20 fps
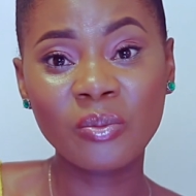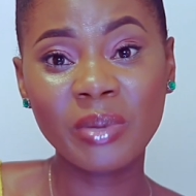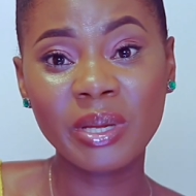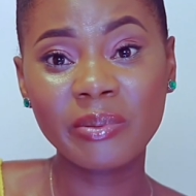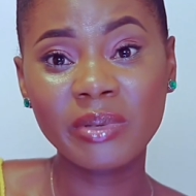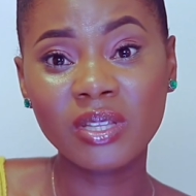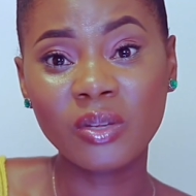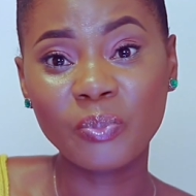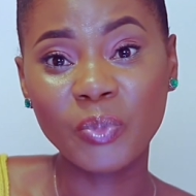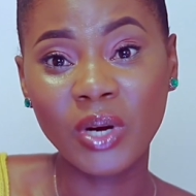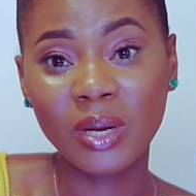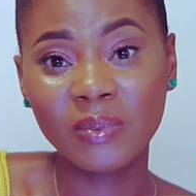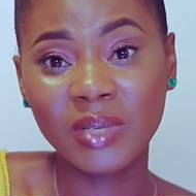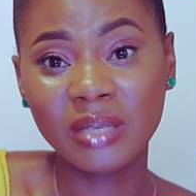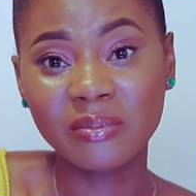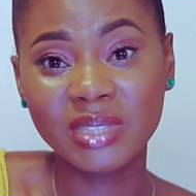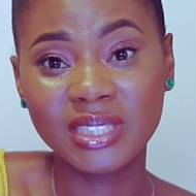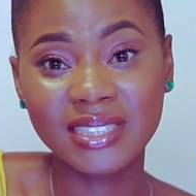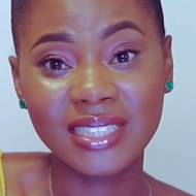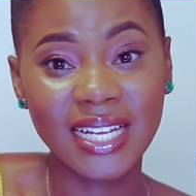maybe the
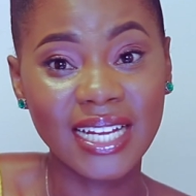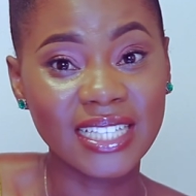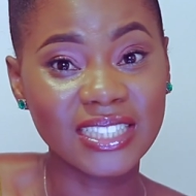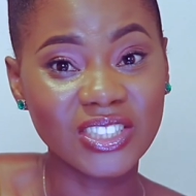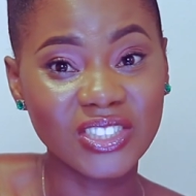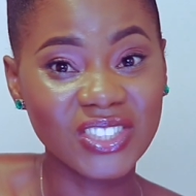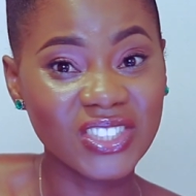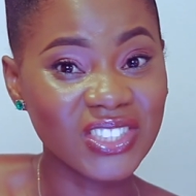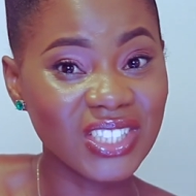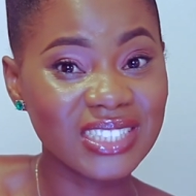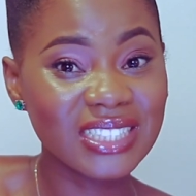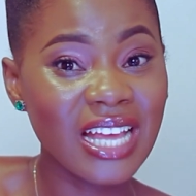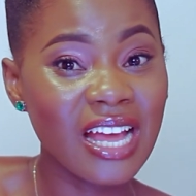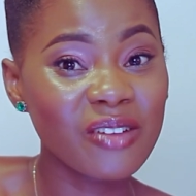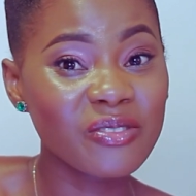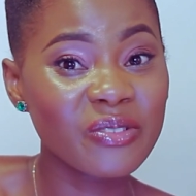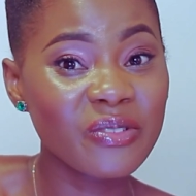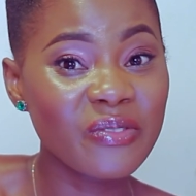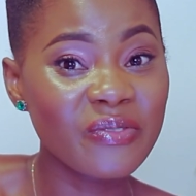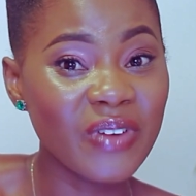problem is that you just
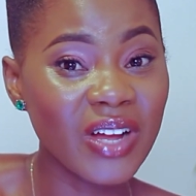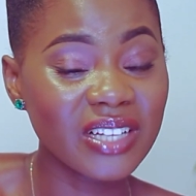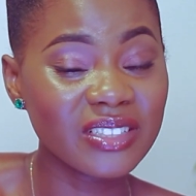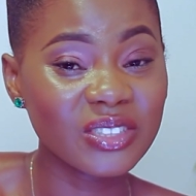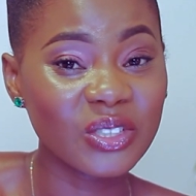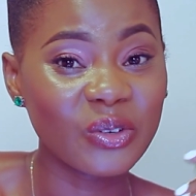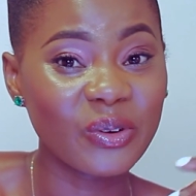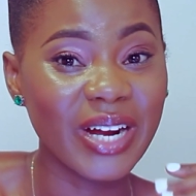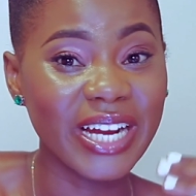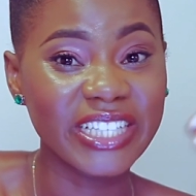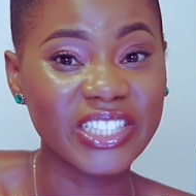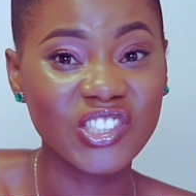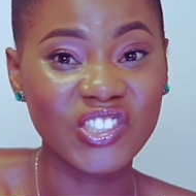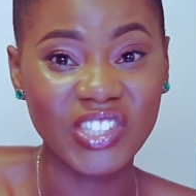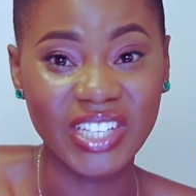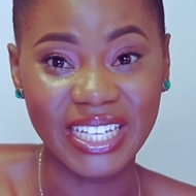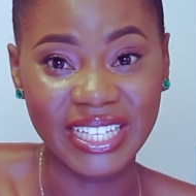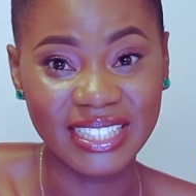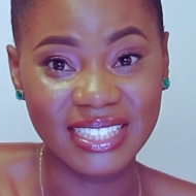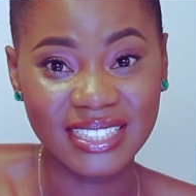haven't found the right
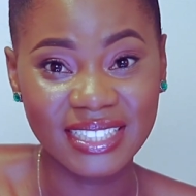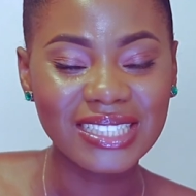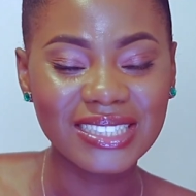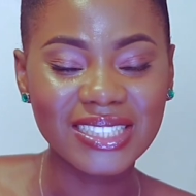shade.